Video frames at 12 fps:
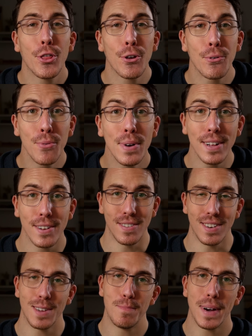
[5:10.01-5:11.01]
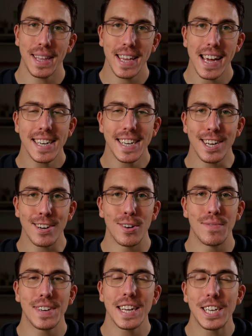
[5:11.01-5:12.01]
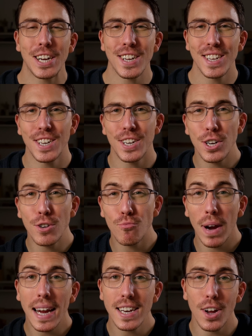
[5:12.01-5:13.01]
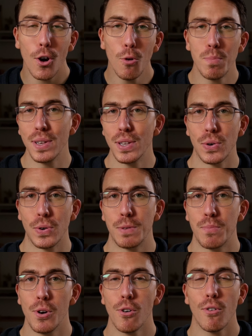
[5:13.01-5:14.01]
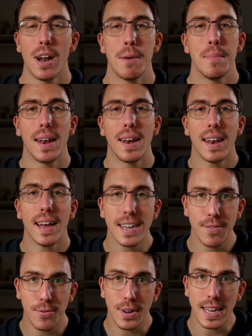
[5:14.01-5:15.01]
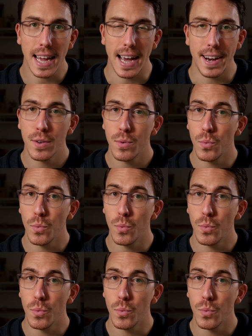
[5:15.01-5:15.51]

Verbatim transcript: thrilled by the idea of teaching such a great open source program like FreeCAD.